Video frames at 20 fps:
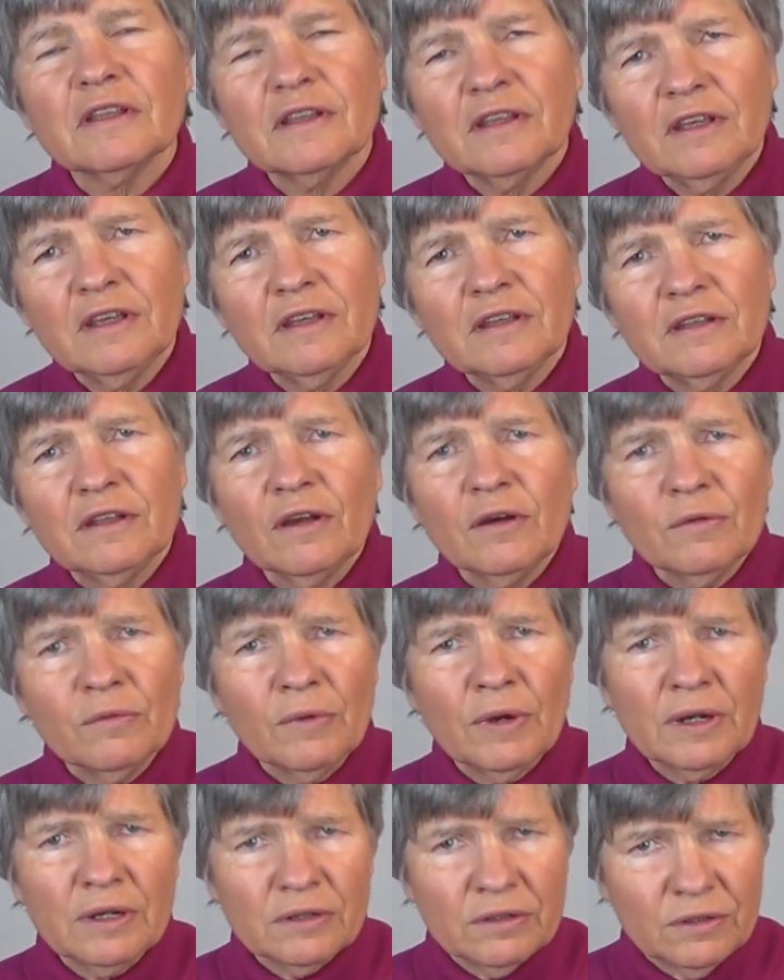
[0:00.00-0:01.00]
you don't
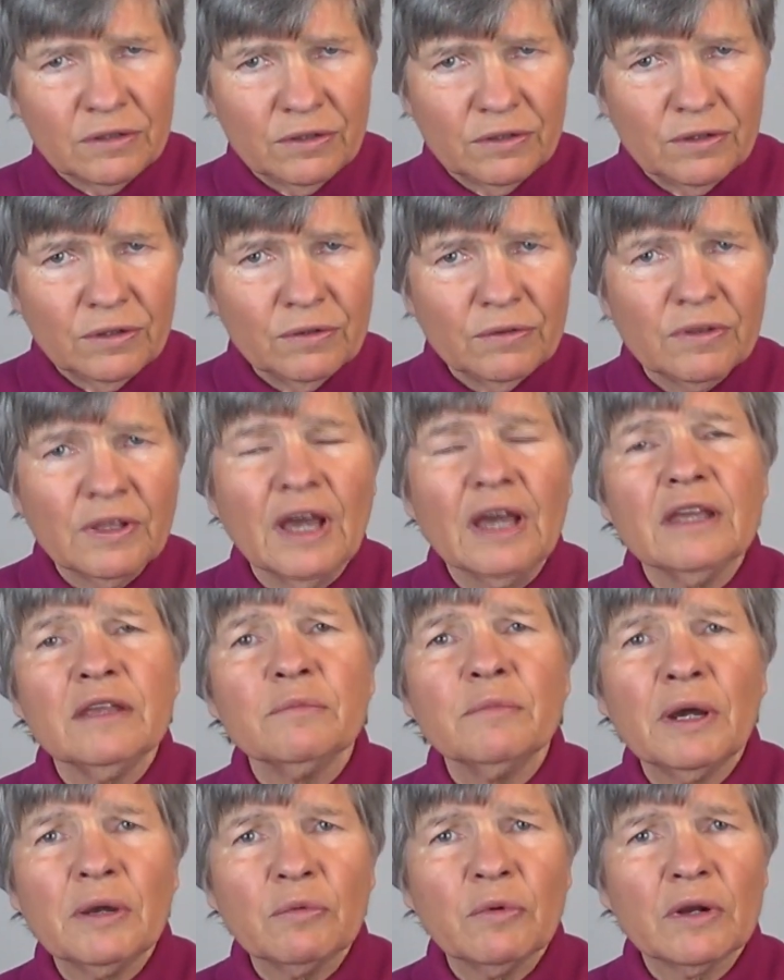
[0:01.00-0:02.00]
want to do that,
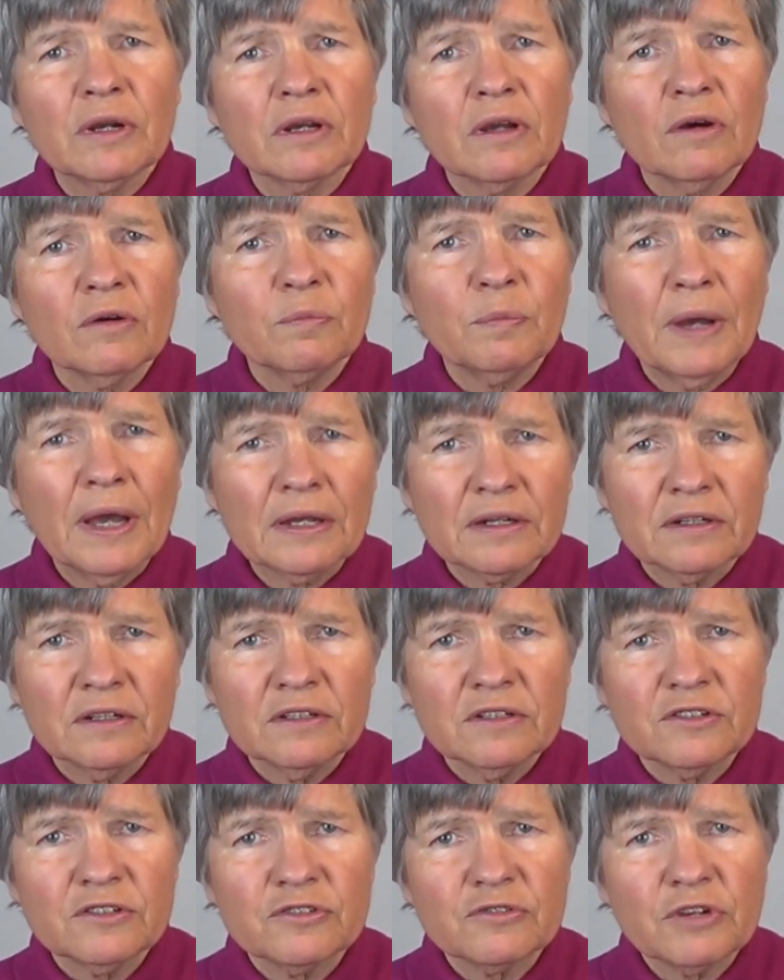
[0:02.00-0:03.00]
you might want to go back to
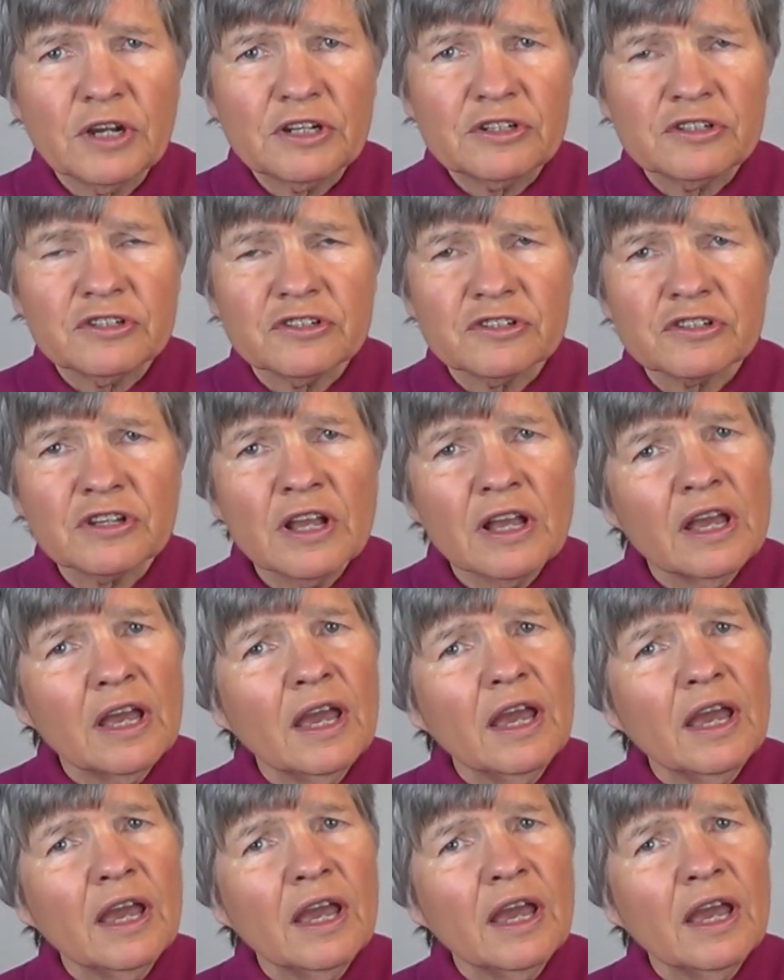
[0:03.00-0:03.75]
the stretches.